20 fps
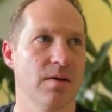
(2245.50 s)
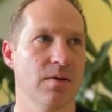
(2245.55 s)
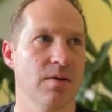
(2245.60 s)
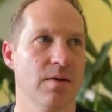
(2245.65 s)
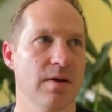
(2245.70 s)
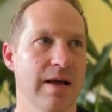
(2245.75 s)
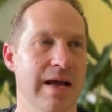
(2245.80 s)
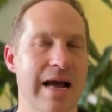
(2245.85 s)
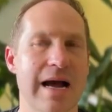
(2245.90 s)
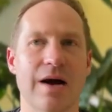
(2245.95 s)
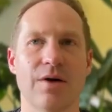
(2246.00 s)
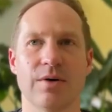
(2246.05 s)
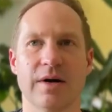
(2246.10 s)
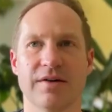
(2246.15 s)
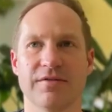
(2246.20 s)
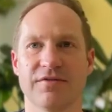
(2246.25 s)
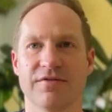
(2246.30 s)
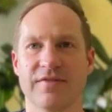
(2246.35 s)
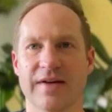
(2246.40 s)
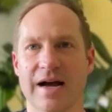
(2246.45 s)
how
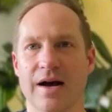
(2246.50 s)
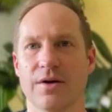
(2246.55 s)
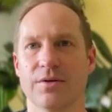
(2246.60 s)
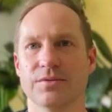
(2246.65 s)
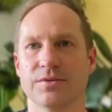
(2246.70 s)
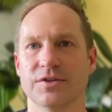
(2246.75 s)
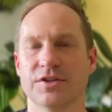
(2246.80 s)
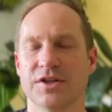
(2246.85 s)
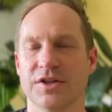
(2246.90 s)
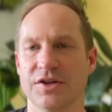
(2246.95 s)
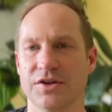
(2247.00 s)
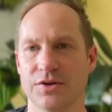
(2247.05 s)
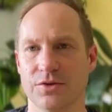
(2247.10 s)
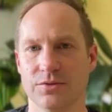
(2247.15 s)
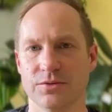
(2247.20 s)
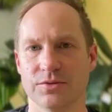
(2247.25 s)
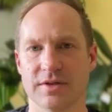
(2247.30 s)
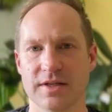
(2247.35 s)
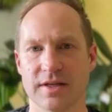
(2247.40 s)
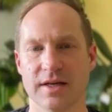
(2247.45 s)
I've found to
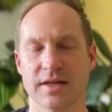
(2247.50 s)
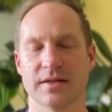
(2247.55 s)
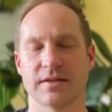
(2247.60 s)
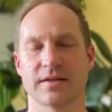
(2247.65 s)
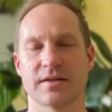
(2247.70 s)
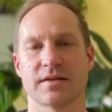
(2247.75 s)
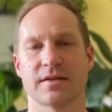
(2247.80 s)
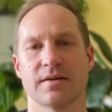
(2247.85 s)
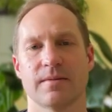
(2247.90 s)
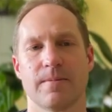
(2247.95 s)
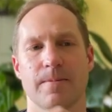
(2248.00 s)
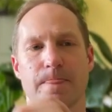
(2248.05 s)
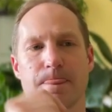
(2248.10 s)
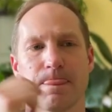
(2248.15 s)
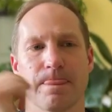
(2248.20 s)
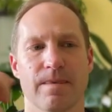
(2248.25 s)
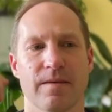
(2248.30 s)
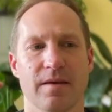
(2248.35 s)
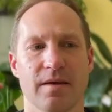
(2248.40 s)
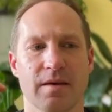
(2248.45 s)
use this
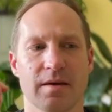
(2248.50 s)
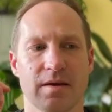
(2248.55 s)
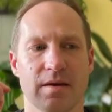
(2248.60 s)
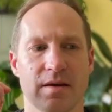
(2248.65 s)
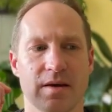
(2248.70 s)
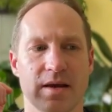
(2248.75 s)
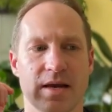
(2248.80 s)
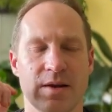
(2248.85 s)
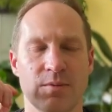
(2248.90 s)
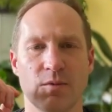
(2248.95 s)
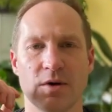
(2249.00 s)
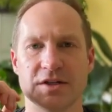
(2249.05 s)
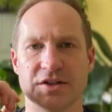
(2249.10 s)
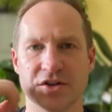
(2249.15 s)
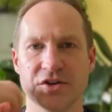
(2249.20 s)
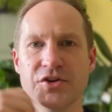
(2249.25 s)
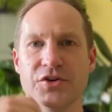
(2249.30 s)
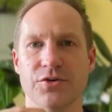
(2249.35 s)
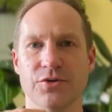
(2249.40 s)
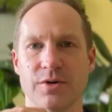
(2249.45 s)
and what's
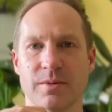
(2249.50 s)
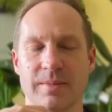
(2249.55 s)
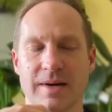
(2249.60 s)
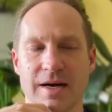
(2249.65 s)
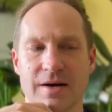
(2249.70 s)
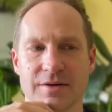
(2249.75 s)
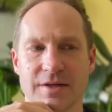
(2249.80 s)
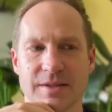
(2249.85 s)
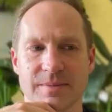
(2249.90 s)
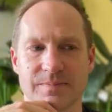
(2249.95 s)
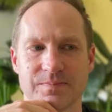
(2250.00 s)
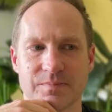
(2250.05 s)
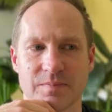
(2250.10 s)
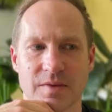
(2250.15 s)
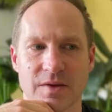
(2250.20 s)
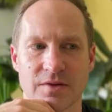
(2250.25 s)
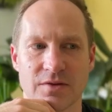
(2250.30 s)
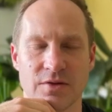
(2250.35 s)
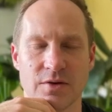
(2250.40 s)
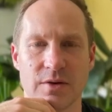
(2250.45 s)
new about it.
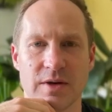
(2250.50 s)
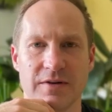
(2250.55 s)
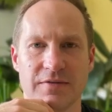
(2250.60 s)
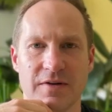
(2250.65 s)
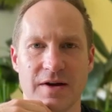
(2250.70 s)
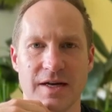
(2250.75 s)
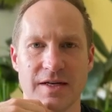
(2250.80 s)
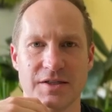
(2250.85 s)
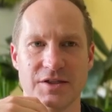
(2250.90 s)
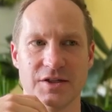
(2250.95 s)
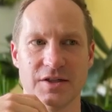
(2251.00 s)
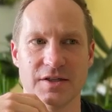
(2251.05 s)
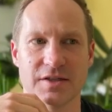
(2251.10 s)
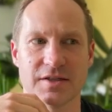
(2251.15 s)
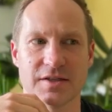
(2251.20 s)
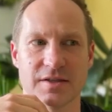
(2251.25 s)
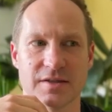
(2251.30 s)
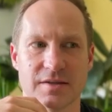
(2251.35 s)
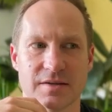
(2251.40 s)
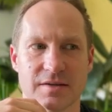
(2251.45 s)
So if I
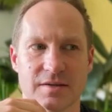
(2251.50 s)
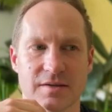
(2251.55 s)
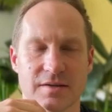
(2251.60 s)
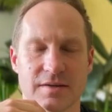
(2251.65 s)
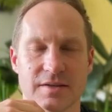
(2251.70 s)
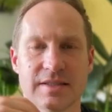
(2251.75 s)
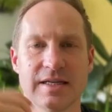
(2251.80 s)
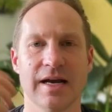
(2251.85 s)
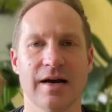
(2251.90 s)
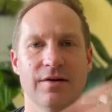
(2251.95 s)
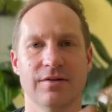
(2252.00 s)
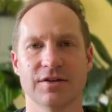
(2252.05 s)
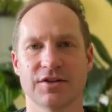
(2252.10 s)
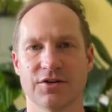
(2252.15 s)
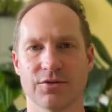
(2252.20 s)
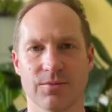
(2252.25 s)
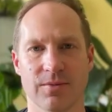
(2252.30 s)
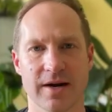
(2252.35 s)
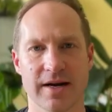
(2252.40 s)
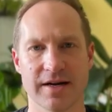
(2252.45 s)
just tell it
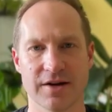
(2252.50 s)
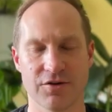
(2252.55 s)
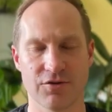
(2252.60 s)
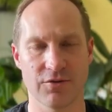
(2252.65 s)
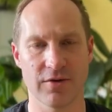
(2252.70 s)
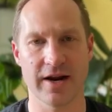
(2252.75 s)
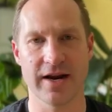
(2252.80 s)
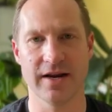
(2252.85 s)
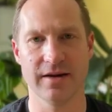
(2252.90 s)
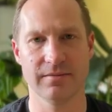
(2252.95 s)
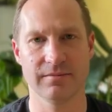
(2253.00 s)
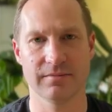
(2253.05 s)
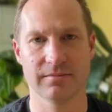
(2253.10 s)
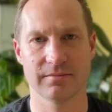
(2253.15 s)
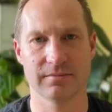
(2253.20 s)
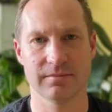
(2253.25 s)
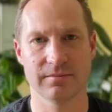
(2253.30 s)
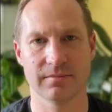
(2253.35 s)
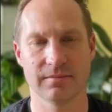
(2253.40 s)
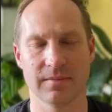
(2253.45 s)
to write a grant,
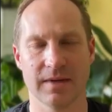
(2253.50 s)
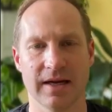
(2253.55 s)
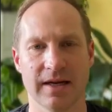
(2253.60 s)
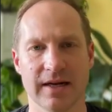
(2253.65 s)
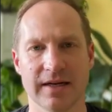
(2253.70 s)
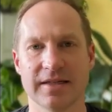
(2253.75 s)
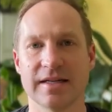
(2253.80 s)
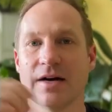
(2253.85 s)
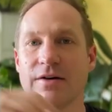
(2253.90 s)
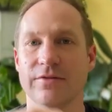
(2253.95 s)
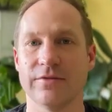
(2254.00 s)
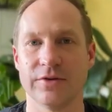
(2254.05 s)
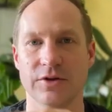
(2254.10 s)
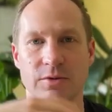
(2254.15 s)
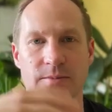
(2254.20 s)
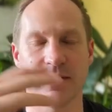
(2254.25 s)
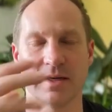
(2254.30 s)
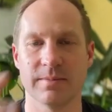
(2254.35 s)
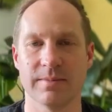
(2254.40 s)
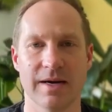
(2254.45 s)
and I tell a
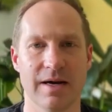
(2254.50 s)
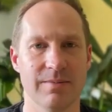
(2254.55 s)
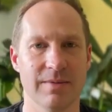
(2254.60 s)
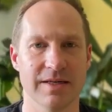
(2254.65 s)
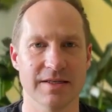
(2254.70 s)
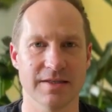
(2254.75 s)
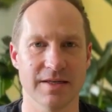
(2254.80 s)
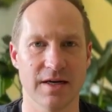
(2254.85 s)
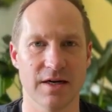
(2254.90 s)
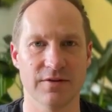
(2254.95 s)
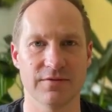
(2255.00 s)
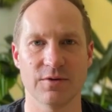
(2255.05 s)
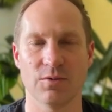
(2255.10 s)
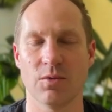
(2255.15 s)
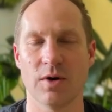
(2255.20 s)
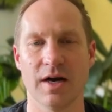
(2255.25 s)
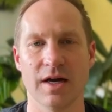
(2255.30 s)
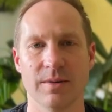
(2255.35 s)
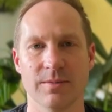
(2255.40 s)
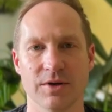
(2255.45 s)
little bit about myself and
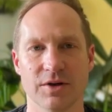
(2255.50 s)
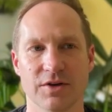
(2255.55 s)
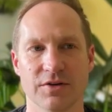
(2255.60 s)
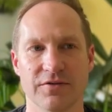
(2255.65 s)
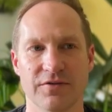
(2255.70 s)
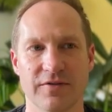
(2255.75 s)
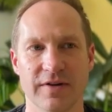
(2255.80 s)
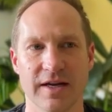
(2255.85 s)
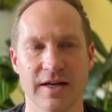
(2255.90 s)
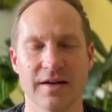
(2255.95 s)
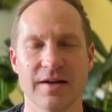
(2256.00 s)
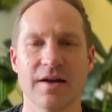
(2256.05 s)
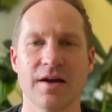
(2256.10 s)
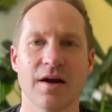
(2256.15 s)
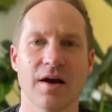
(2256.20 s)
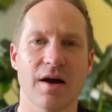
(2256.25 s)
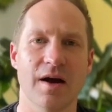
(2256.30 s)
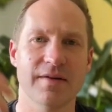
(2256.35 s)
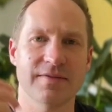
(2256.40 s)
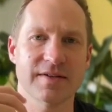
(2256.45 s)
why I'm a good fit,
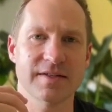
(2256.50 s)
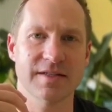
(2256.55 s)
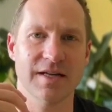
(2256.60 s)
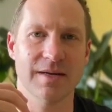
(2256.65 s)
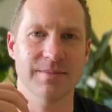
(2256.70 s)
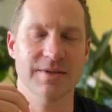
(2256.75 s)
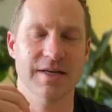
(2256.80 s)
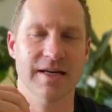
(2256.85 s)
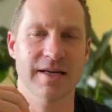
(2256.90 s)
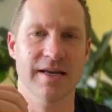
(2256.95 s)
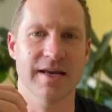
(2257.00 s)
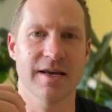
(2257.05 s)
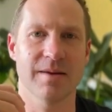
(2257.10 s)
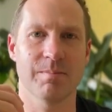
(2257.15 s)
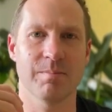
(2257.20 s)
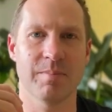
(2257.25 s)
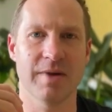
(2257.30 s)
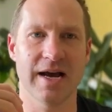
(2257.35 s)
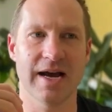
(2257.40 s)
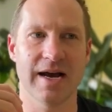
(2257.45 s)
oftentimes I
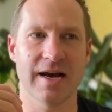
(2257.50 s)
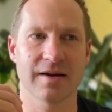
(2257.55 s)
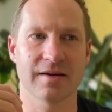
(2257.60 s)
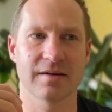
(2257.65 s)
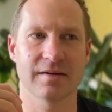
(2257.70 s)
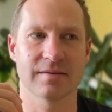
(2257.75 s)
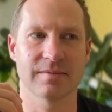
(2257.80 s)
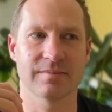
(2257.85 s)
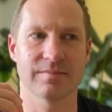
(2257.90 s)
get back